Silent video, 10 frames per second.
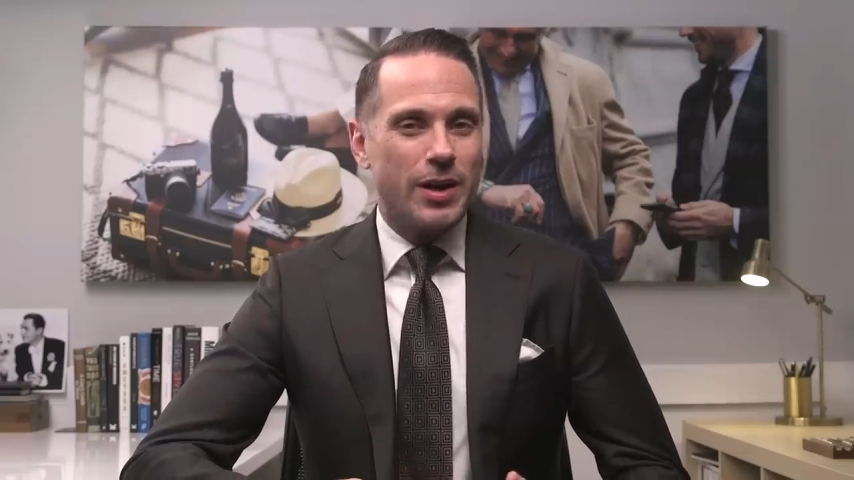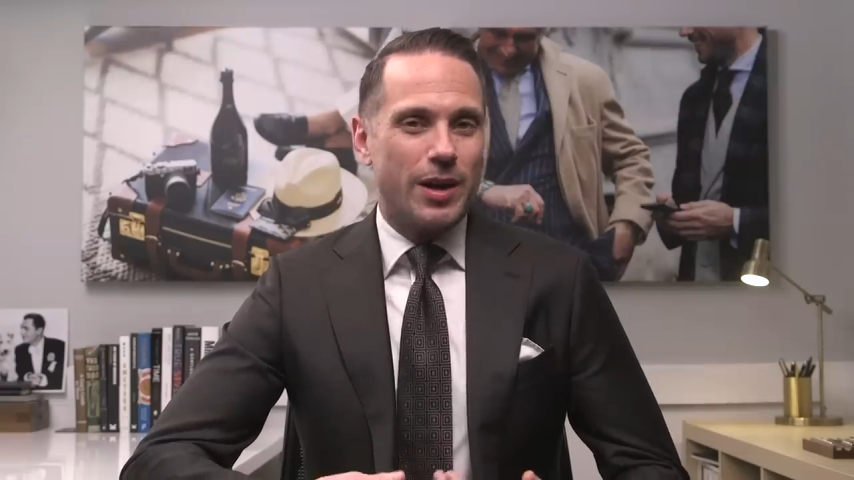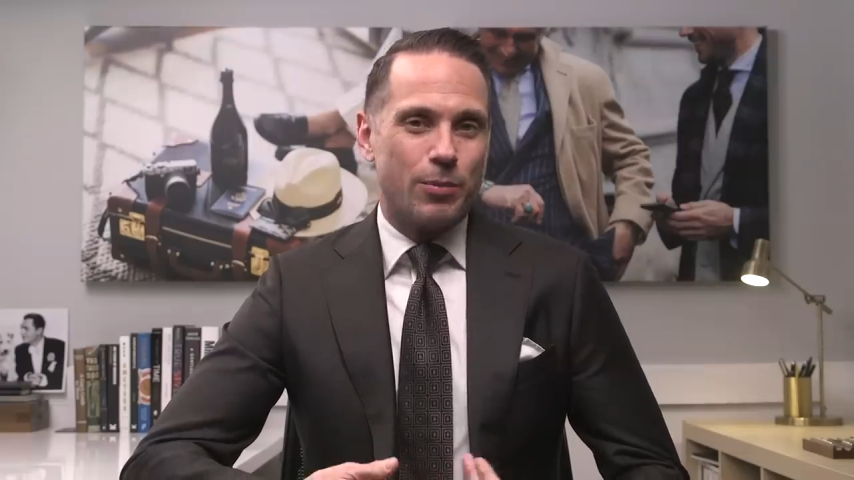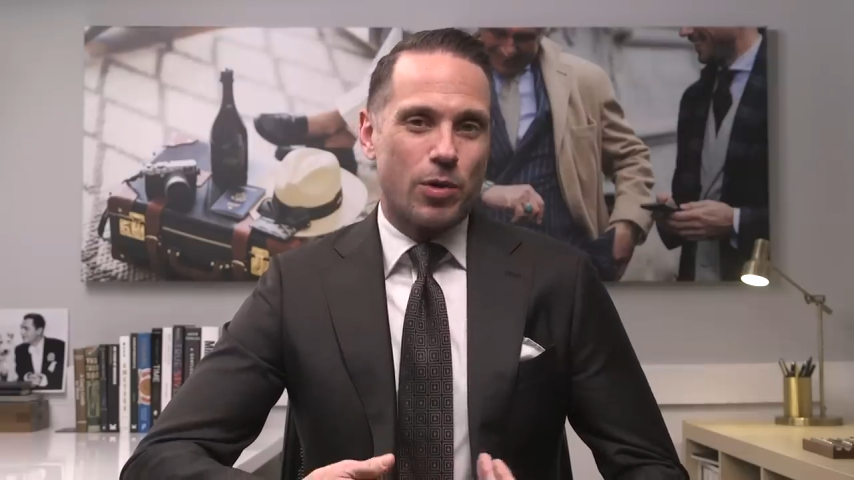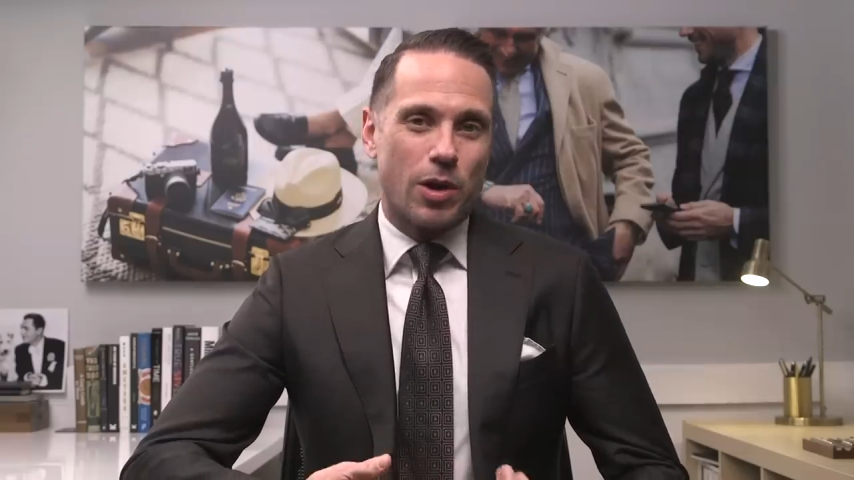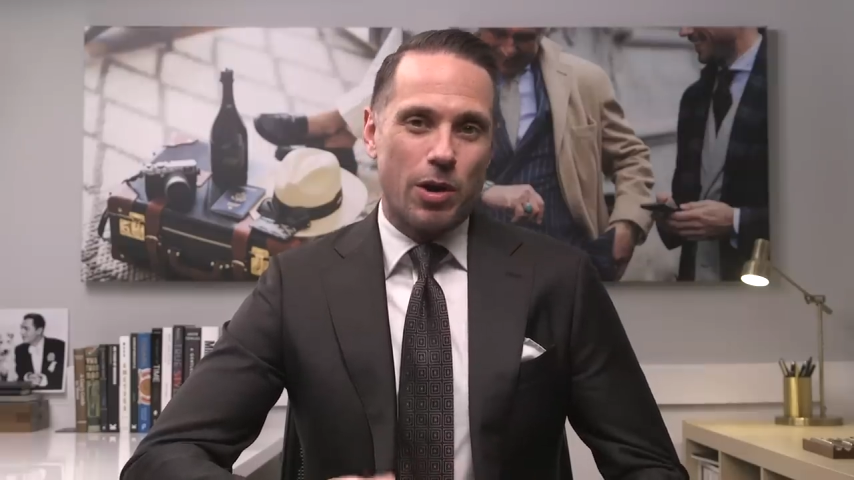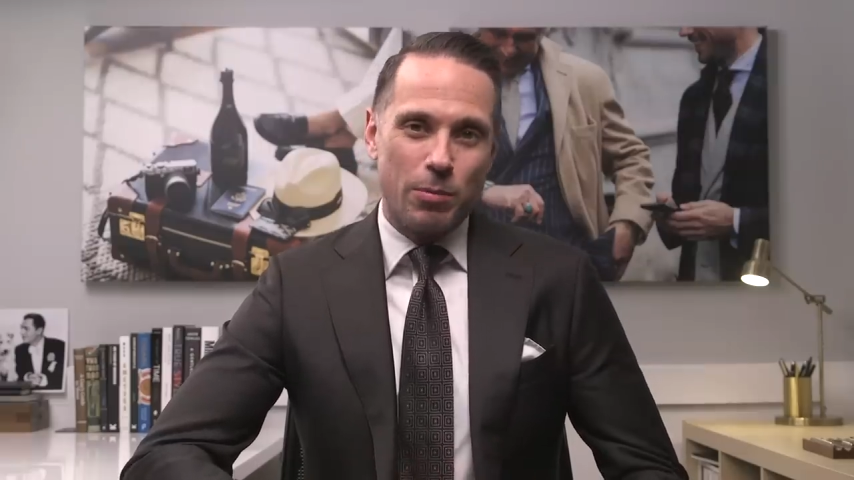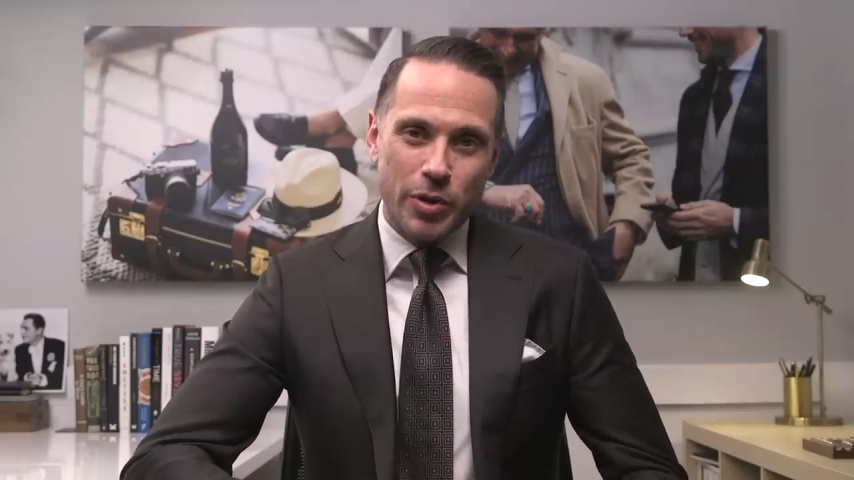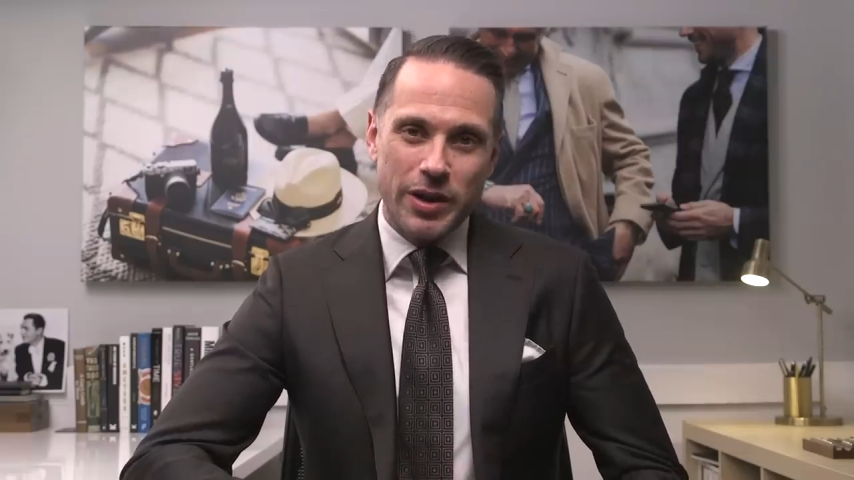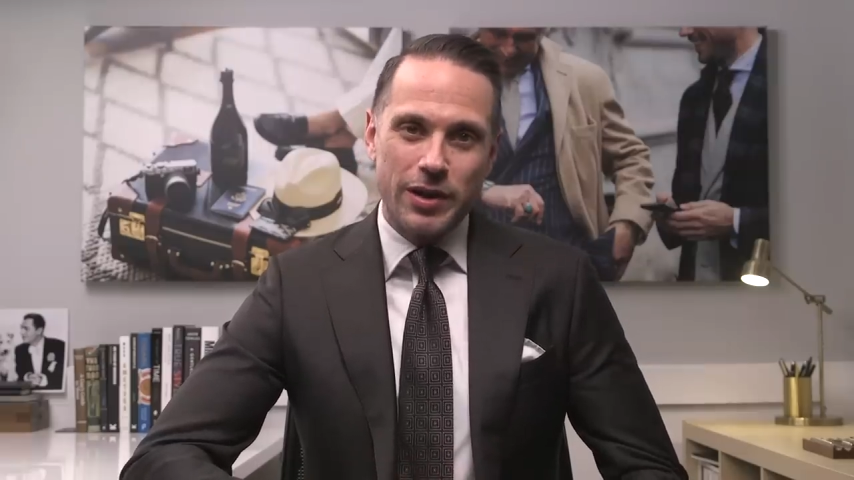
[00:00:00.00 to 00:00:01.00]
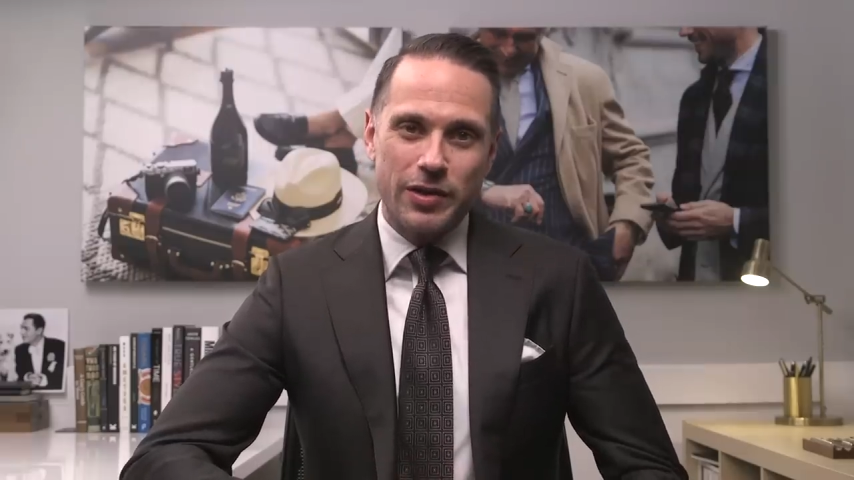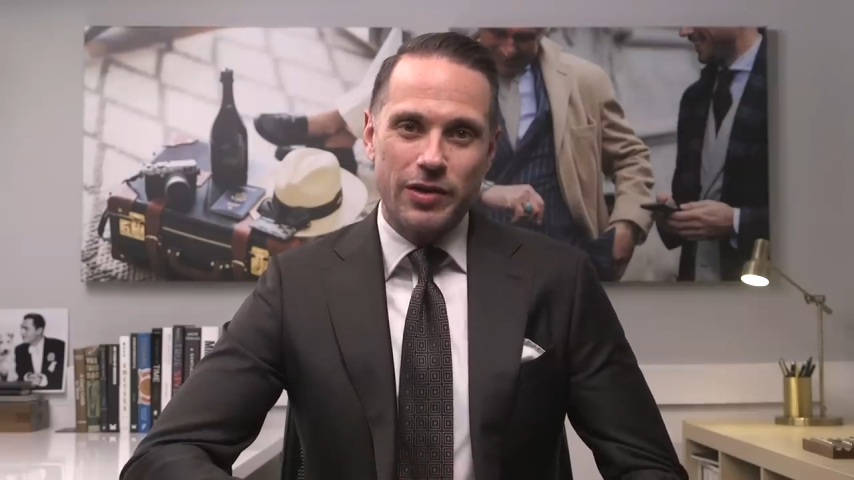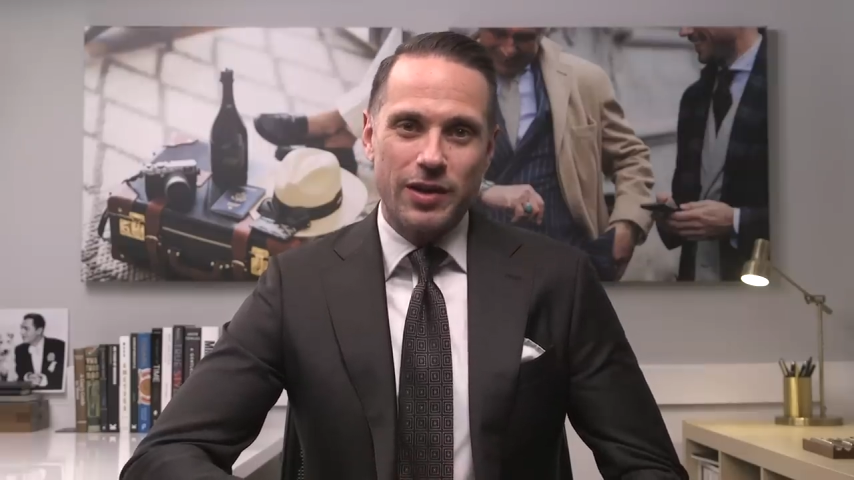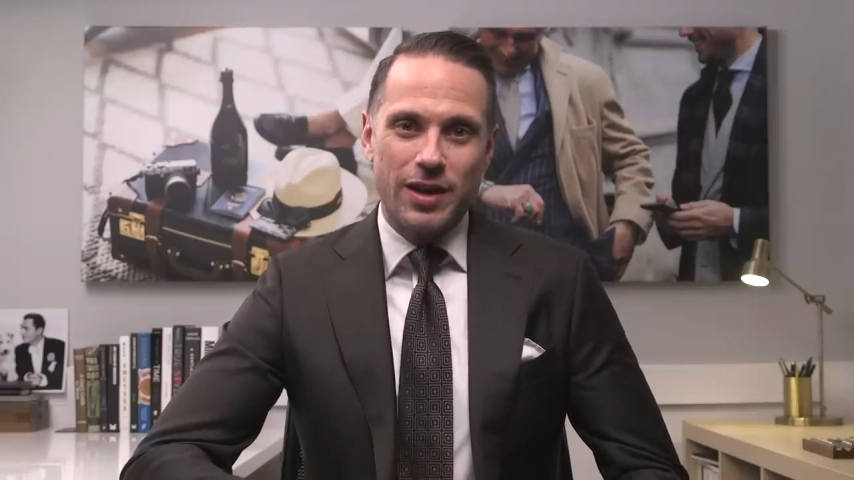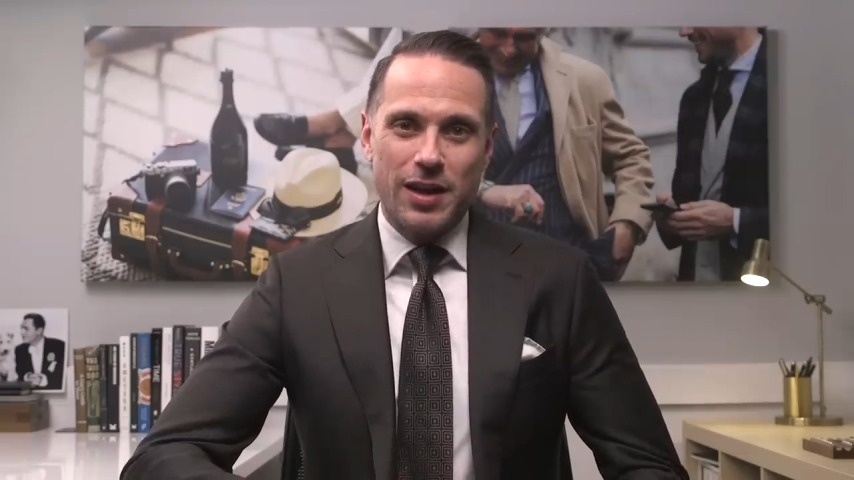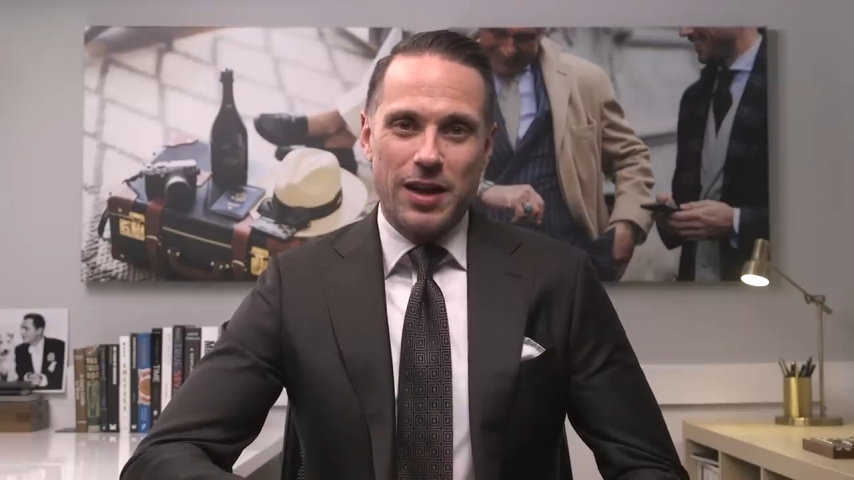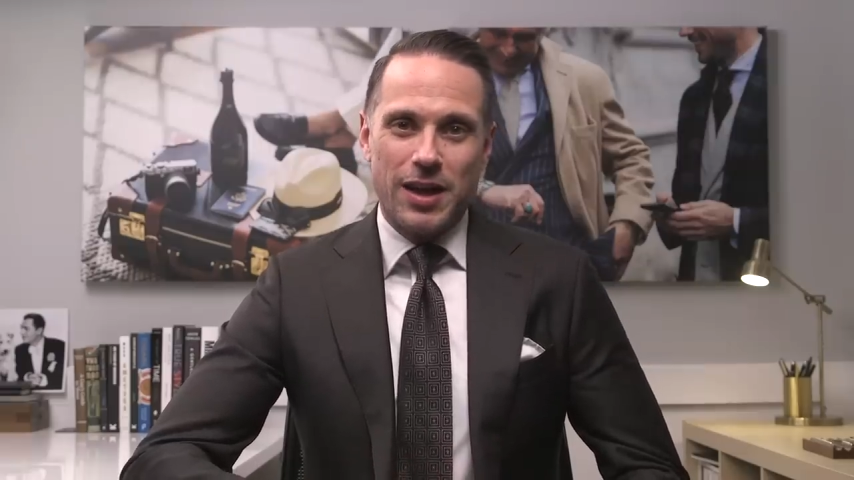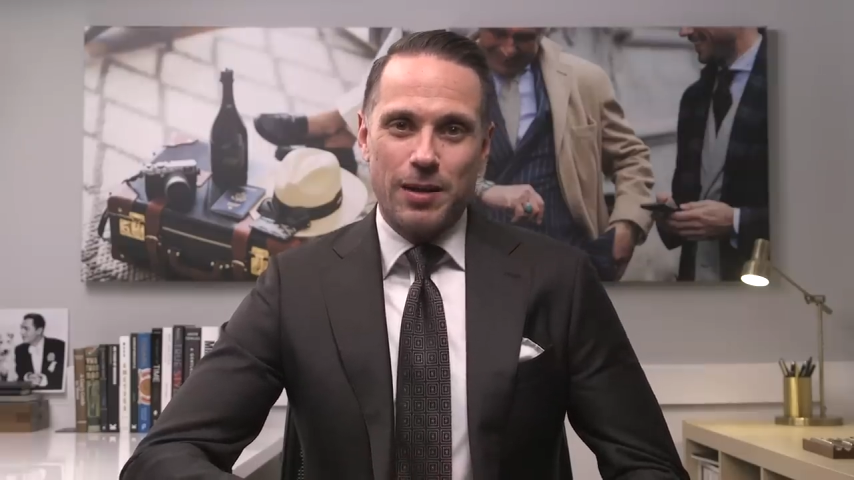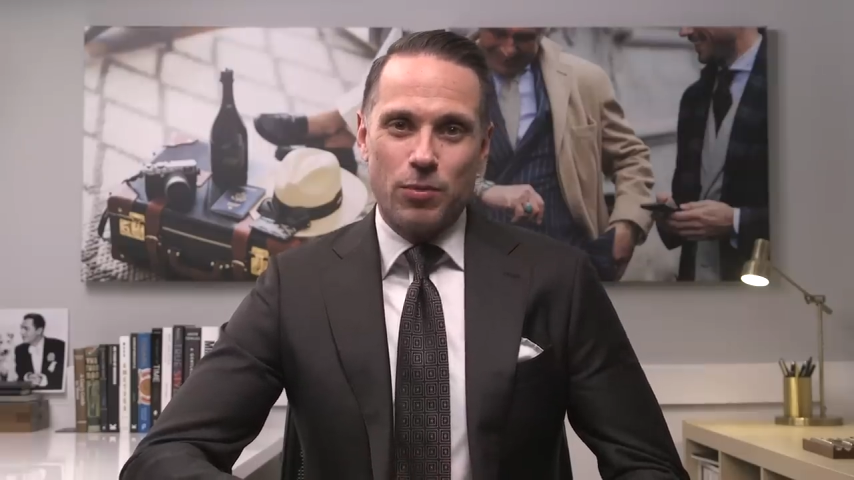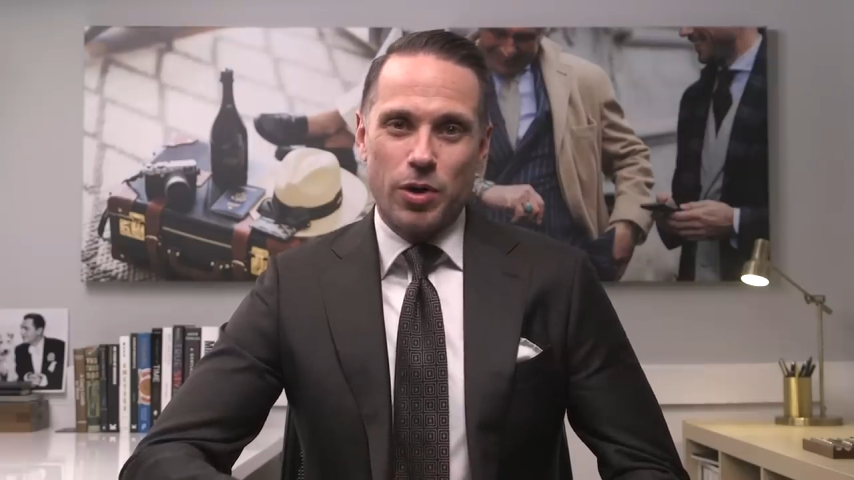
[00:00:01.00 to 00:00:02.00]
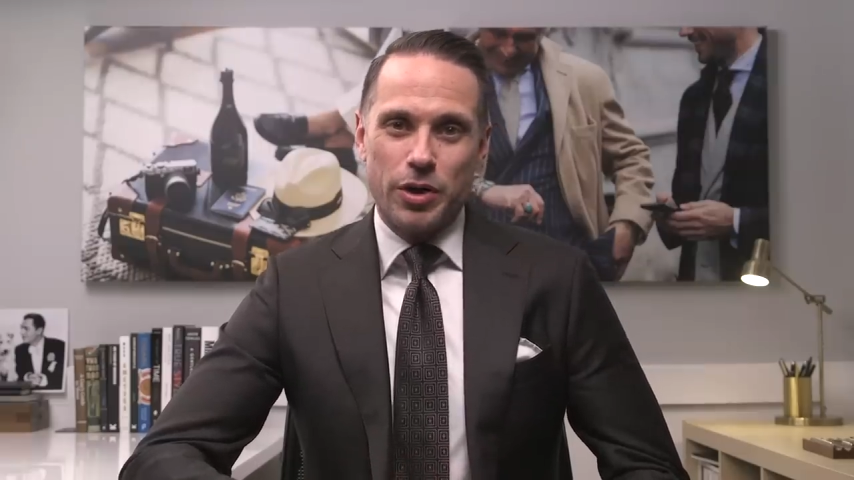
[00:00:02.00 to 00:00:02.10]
and more harmonious and more